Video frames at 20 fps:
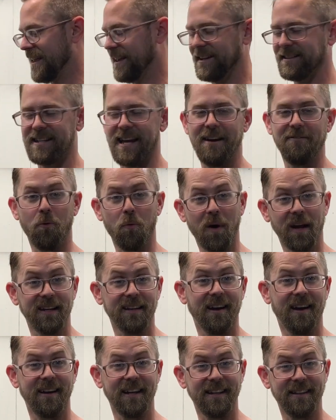like to have a wing
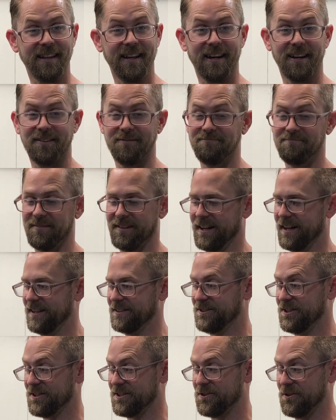nut in there
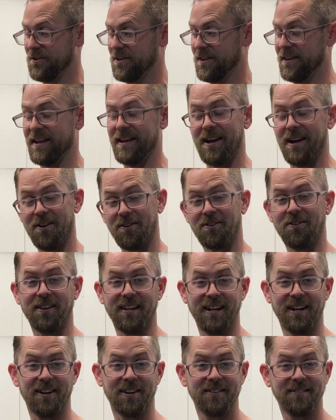just so that the air
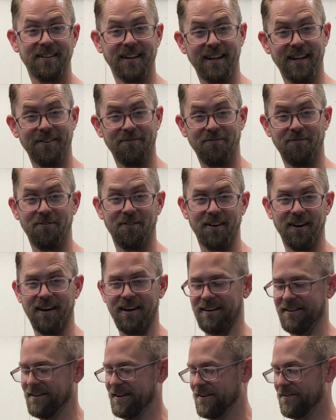cleaner, if
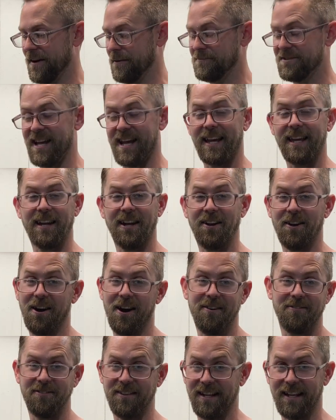I'm taking it
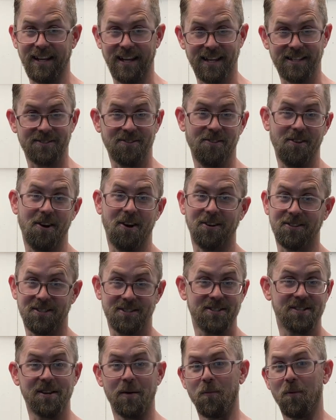off and it gets
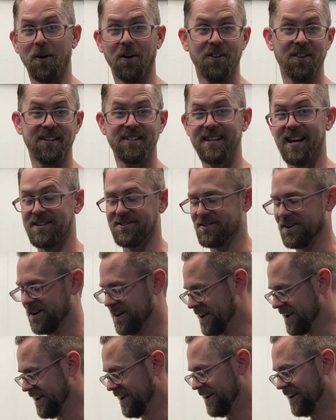lost somewhere in the desert,
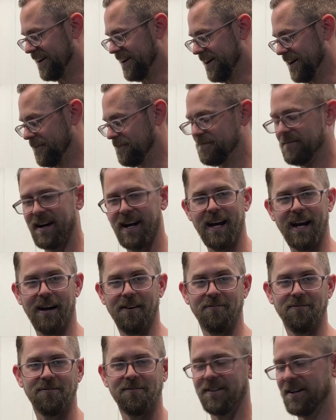I
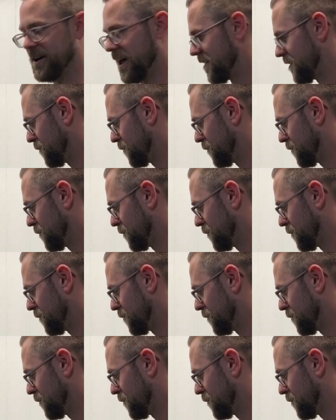have another